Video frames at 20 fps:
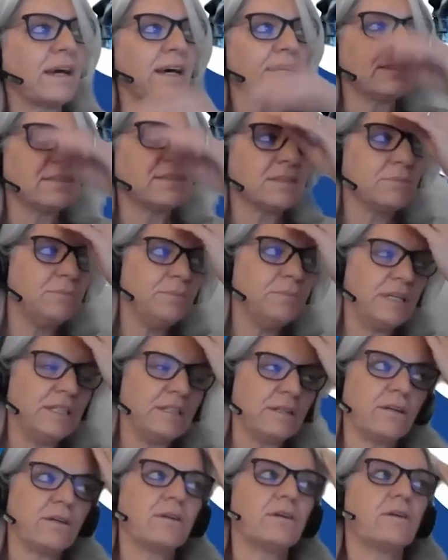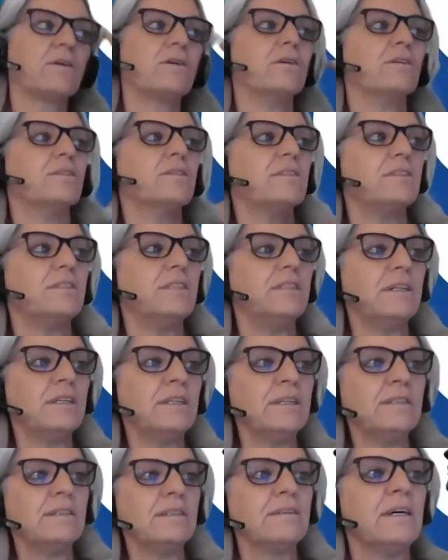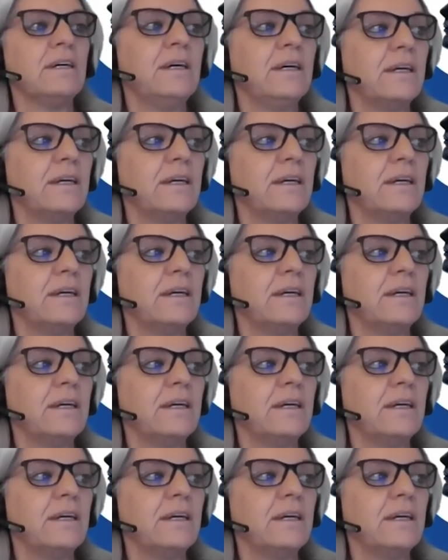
has been considered